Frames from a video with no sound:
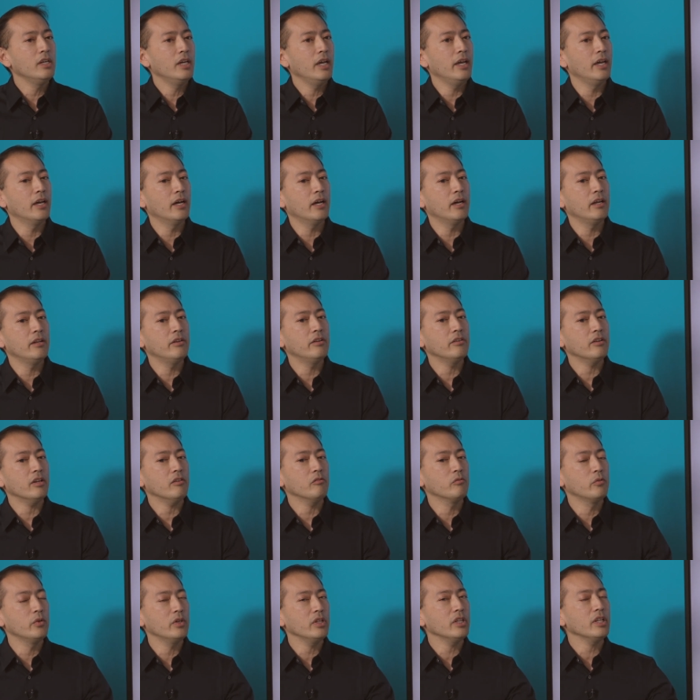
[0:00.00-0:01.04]
And
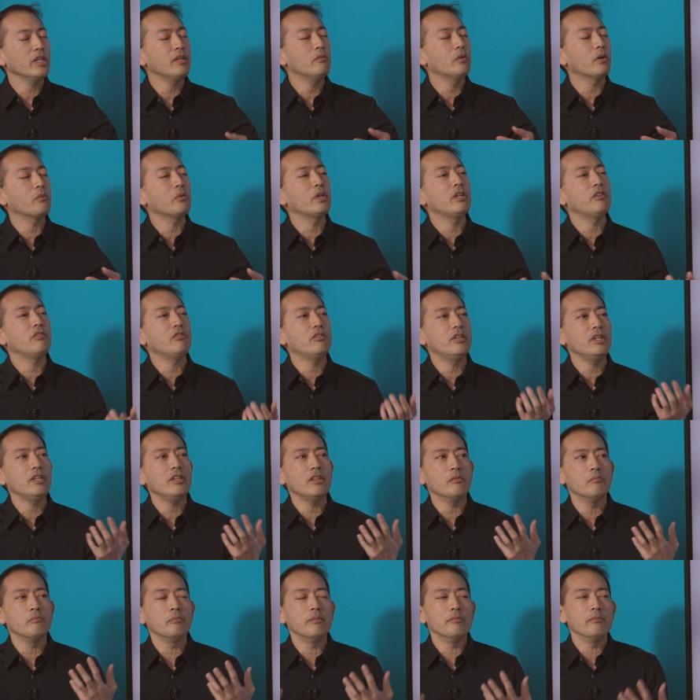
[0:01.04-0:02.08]
really, where we see
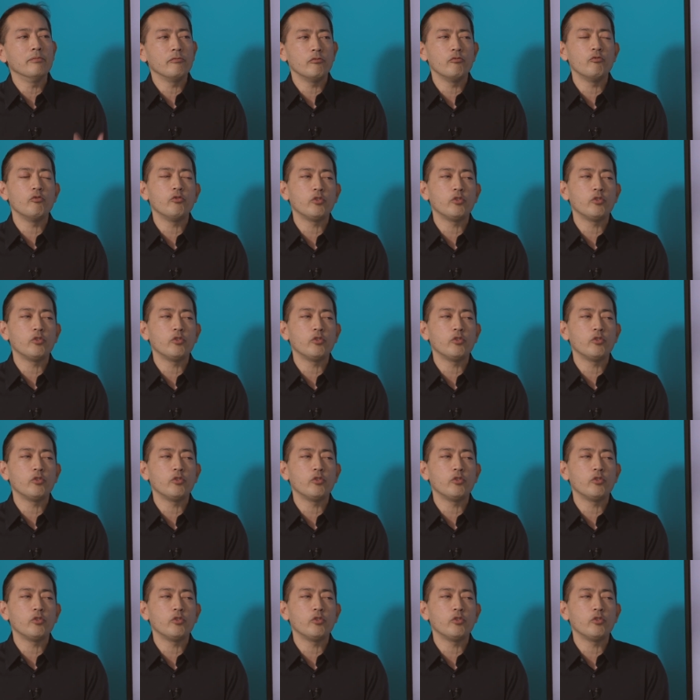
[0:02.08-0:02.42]
the